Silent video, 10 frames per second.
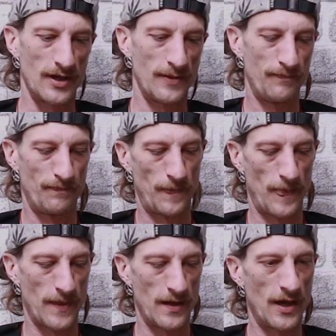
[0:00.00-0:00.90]
Um,
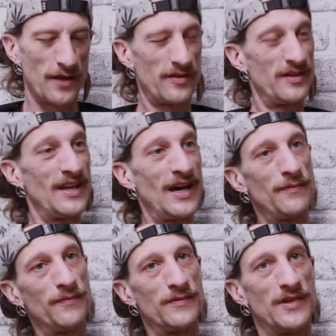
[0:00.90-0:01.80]
other than
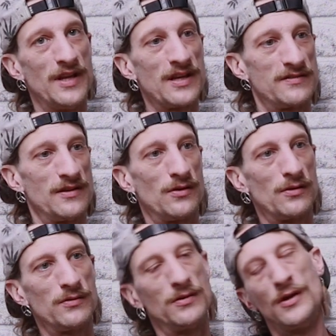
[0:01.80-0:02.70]
that, the next thing
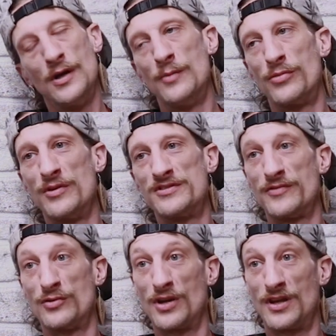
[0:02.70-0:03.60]
on, probably
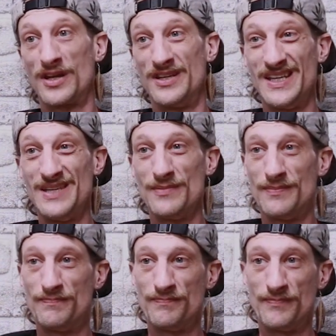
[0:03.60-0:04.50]
something like neem.